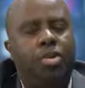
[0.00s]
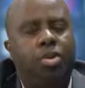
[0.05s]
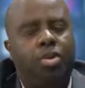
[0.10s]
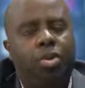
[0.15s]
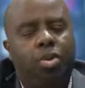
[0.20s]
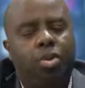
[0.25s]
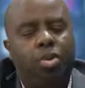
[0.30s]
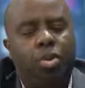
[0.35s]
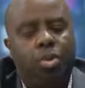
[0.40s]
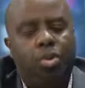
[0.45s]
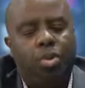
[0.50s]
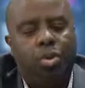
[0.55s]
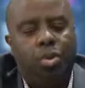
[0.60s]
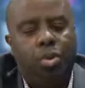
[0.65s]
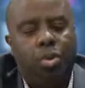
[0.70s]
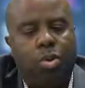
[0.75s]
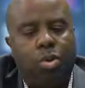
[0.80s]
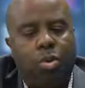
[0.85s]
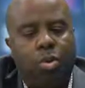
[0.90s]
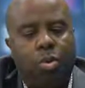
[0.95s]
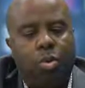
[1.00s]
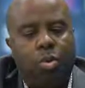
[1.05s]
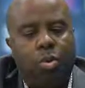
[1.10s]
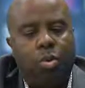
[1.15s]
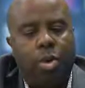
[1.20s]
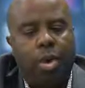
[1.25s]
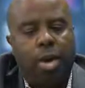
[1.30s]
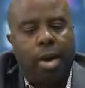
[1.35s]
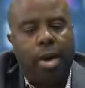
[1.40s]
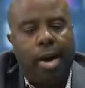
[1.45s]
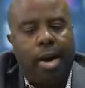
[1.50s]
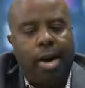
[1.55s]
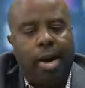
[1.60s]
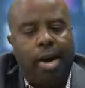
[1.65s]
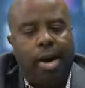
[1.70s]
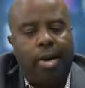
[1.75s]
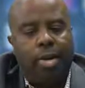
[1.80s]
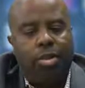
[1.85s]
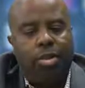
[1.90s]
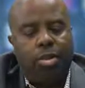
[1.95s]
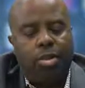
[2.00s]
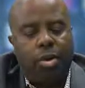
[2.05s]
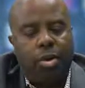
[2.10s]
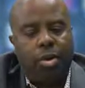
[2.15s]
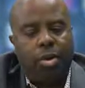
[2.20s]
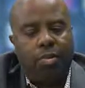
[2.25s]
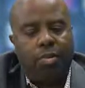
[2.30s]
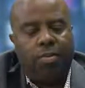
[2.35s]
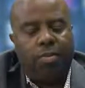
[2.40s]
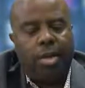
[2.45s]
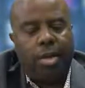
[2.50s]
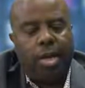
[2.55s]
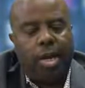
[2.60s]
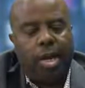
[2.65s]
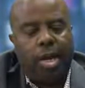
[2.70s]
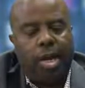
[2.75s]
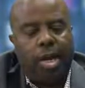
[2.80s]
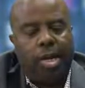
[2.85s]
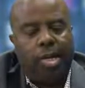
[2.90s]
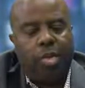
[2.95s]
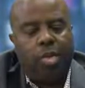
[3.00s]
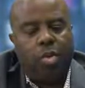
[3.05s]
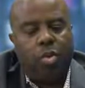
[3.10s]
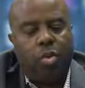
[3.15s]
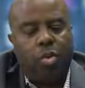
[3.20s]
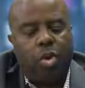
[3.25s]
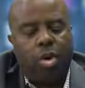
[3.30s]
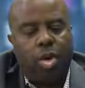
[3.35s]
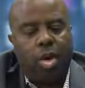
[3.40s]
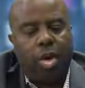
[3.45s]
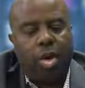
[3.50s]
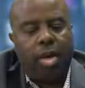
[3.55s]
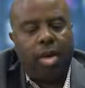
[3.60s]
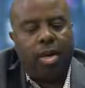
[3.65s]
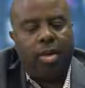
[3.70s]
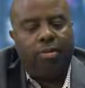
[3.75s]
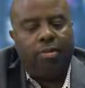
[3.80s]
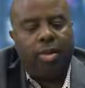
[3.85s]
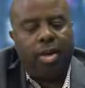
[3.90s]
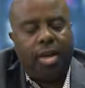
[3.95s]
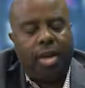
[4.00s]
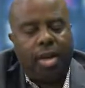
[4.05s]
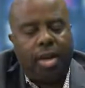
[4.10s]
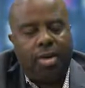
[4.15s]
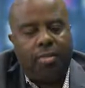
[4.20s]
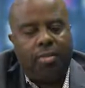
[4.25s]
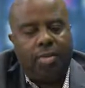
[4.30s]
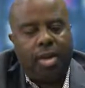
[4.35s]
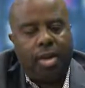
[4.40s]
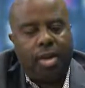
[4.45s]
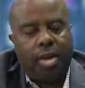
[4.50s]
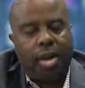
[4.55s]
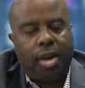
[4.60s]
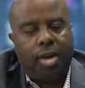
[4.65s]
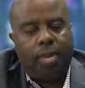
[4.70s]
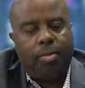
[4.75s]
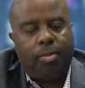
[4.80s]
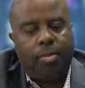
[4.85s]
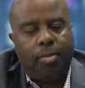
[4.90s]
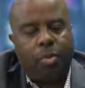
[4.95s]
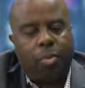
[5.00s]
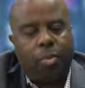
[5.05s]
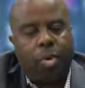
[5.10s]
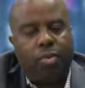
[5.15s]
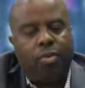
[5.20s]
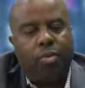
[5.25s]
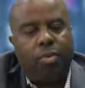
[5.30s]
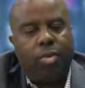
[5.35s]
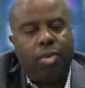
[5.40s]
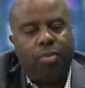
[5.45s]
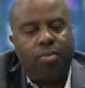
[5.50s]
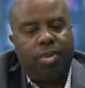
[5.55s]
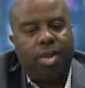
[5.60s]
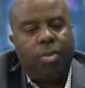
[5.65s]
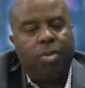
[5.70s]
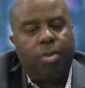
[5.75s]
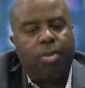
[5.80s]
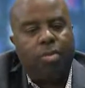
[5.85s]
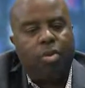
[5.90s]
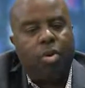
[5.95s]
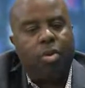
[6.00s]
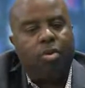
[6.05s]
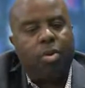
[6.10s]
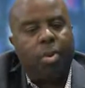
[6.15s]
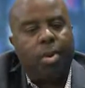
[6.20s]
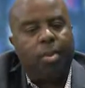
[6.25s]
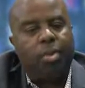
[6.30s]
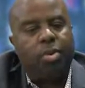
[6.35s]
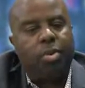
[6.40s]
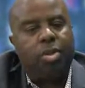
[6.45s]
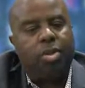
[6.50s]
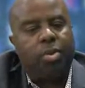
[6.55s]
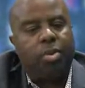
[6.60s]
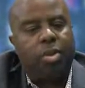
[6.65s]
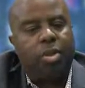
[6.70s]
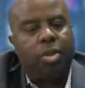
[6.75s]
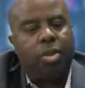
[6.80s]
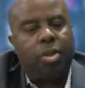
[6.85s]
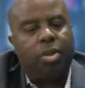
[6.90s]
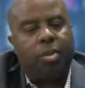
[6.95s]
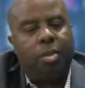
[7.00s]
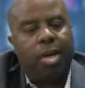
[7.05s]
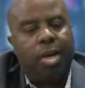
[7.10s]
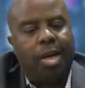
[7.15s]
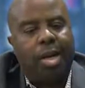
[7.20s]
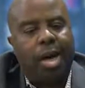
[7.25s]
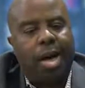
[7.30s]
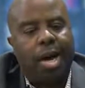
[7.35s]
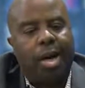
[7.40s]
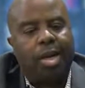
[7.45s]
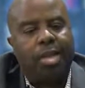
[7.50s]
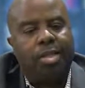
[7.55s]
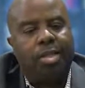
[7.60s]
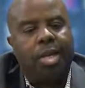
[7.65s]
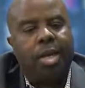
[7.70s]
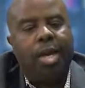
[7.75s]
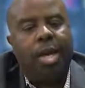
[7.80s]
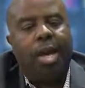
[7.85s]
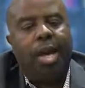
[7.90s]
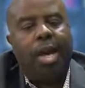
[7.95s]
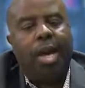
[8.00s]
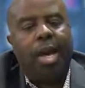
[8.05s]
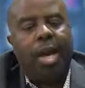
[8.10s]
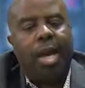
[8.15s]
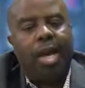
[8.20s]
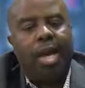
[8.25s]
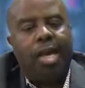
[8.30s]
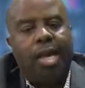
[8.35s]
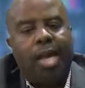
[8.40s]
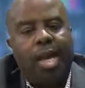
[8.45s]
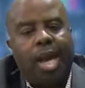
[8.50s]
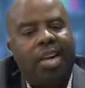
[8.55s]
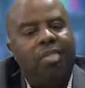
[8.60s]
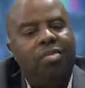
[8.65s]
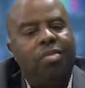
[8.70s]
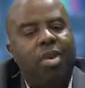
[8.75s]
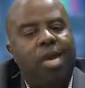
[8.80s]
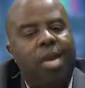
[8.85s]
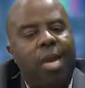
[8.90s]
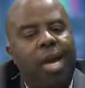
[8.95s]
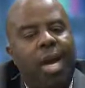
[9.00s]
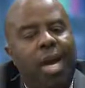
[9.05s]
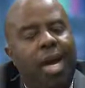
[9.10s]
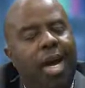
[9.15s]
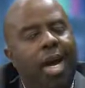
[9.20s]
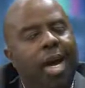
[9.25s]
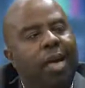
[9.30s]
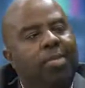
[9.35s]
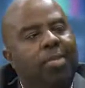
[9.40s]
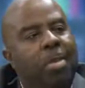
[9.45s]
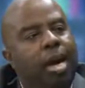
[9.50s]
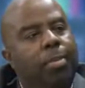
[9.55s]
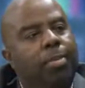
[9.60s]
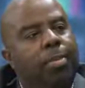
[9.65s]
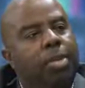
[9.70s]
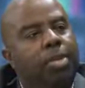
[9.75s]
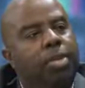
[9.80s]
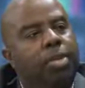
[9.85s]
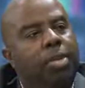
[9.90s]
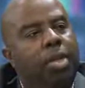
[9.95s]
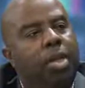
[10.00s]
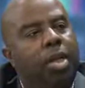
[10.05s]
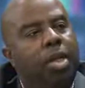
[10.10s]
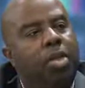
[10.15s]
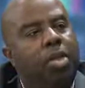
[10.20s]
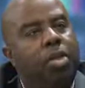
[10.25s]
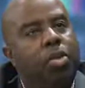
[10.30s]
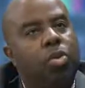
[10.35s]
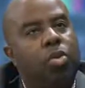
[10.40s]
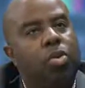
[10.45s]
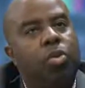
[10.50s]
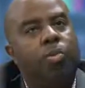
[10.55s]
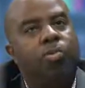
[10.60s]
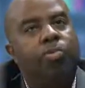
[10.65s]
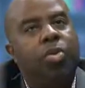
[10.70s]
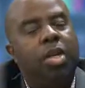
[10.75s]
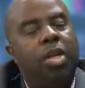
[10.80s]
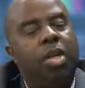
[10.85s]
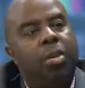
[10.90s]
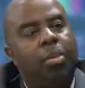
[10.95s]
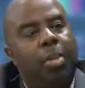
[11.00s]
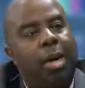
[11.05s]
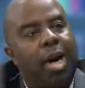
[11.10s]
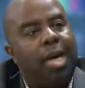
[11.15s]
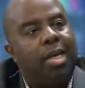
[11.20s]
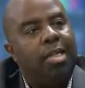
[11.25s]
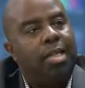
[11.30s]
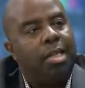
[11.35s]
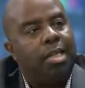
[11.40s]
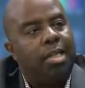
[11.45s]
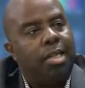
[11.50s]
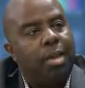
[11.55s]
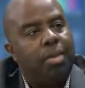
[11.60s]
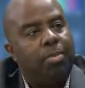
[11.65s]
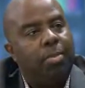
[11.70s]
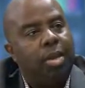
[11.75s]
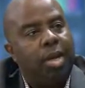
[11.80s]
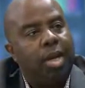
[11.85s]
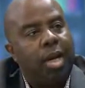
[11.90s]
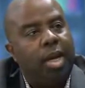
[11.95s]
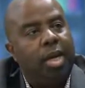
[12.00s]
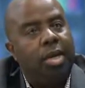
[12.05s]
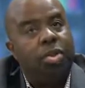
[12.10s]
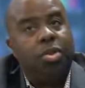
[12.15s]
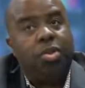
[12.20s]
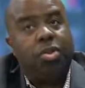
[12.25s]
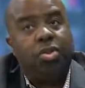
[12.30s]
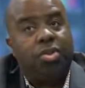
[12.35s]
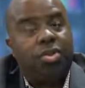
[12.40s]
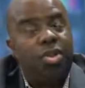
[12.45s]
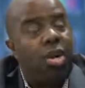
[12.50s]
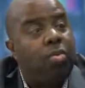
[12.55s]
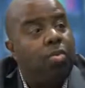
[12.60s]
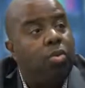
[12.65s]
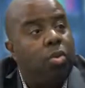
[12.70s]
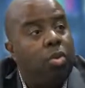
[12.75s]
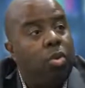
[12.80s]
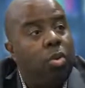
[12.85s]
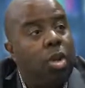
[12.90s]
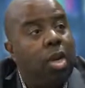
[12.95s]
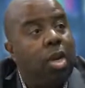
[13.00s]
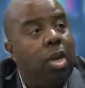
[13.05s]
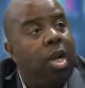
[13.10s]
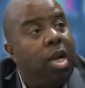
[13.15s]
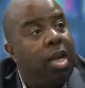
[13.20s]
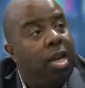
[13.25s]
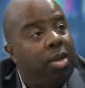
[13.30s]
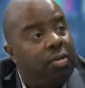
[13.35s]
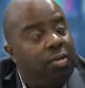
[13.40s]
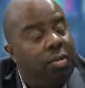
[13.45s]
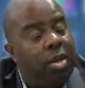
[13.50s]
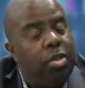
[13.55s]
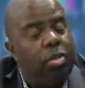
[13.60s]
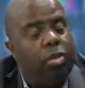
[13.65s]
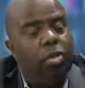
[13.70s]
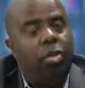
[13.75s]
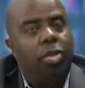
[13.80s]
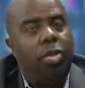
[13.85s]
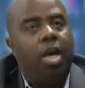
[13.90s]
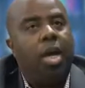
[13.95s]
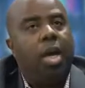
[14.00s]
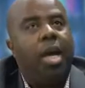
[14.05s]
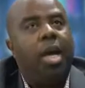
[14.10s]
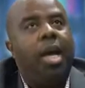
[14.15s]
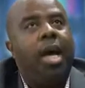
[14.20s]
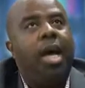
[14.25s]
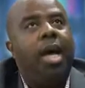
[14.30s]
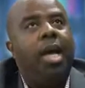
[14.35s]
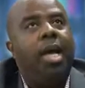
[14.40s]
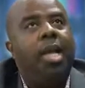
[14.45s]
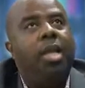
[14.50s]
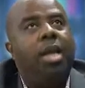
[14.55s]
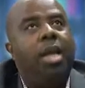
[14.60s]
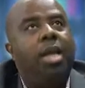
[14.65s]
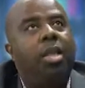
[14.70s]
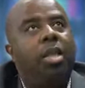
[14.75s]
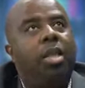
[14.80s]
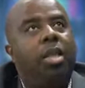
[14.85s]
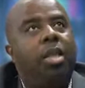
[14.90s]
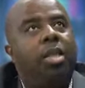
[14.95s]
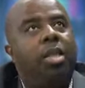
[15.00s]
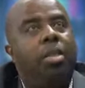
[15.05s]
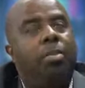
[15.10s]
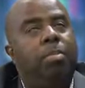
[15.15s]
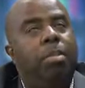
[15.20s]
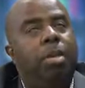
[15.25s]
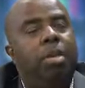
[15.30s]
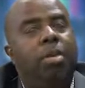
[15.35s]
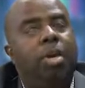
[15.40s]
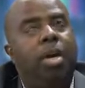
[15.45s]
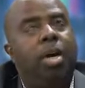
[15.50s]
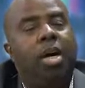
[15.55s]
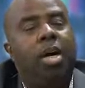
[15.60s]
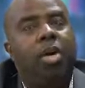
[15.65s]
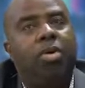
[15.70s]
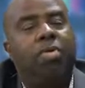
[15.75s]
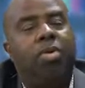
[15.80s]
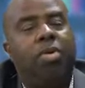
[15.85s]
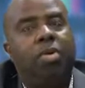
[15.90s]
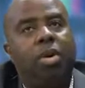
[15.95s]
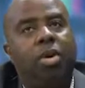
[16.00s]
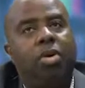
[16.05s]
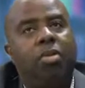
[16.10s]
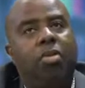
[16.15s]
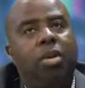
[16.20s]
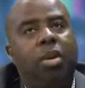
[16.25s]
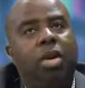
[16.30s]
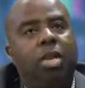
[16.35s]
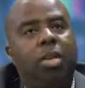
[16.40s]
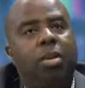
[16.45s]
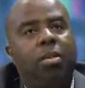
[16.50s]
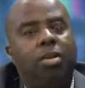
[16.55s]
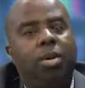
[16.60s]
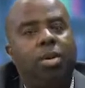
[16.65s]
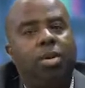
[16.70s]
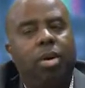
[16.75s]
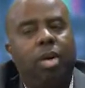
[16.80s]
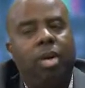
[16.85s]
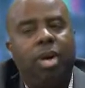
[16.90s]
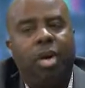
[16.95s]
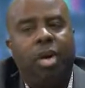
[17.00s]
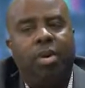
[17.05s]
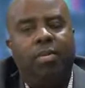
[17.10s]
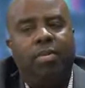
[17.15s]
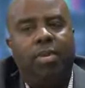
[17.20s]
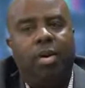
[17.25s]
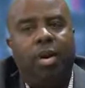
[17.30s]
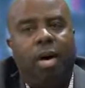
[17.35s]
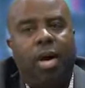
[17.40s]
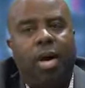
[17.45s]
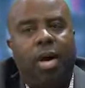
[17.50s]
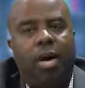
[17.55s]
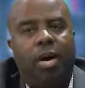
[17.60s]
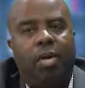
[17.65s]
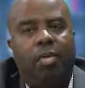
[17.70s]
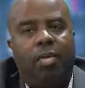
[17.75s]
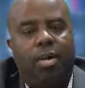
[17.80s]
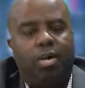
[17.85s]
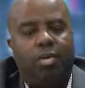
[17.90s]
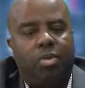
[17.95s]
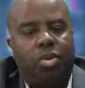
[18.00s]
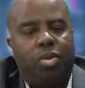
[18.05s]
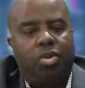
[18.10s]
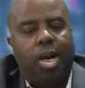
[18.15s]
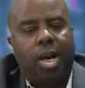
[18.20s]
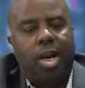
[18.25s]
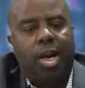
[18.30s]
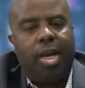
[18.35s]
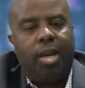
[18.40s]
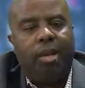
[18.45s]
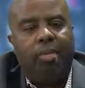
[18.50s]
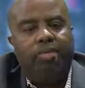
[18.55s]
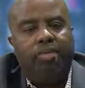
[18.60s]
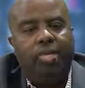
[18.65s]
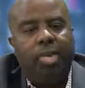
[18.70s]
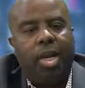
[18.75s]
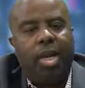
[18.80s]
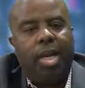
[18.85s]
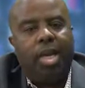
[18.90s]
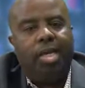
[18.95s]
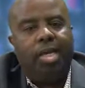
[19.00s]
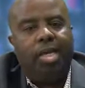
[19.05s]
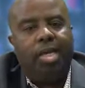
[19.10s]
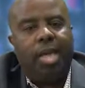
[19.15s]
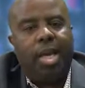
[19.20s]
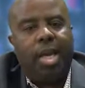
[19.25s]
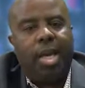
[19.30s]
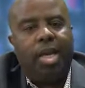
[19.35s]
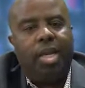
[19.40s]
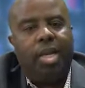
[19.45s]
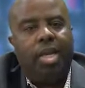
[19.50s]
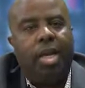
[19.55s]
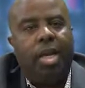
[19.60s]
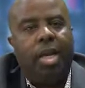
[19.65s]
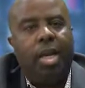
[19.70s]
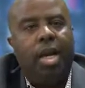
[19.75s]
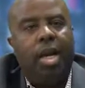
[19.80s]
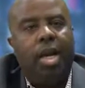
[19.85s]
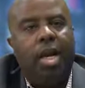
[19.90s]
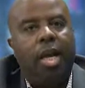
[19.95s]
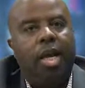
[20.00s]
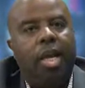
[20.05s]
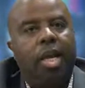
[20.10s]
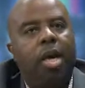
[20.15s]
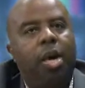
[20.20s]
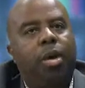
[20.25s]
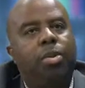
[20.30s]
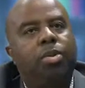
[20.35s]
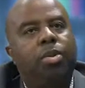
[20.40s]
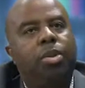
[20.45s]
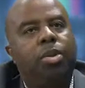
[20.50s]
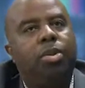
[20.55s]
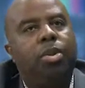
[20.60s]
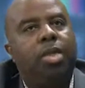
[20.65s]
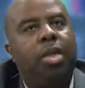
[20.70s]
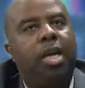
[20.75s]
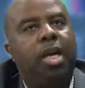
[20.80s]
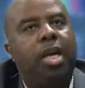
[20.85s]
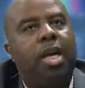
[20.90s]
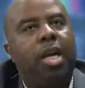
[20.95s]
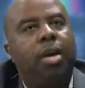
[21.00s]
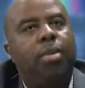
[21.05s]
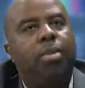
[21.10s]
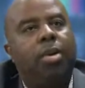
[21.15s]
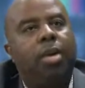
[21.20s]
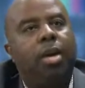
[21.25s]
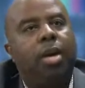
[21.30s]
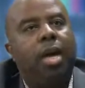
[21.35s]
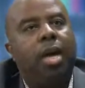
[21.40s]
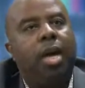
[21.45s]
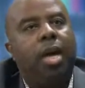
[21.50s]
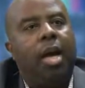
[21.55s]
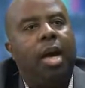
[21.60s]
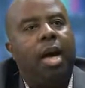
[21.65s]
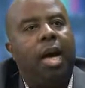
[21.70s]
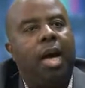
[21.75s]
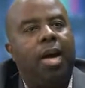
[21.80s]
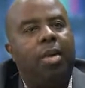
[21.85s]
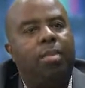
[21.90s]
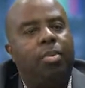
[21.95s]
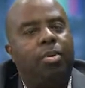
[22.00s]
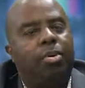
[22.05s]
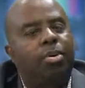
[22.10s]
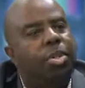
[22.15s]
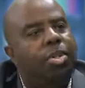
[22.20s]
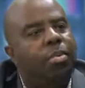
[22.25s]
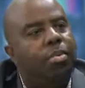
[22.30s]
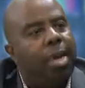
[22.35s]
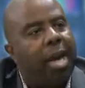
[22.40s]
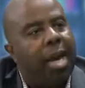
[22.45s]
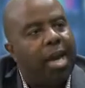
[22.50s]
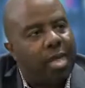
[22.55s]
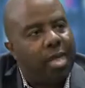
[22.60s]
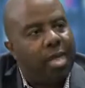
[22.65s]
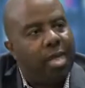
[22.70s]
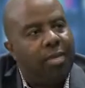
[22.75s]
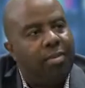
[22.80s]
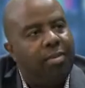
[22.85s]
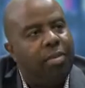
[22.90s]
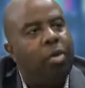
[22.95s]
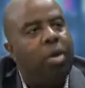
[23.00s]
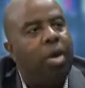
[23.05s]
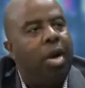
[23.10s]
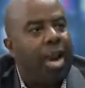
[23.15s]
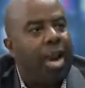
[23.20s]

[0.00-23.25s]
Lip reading: to serve as a coordinator of a workforce development program at Prince George's Community College, and every day I have an opportunity to deposit something into several individuals. And the beauty of serving and the beauty of training is that it helps you to keep a perspective on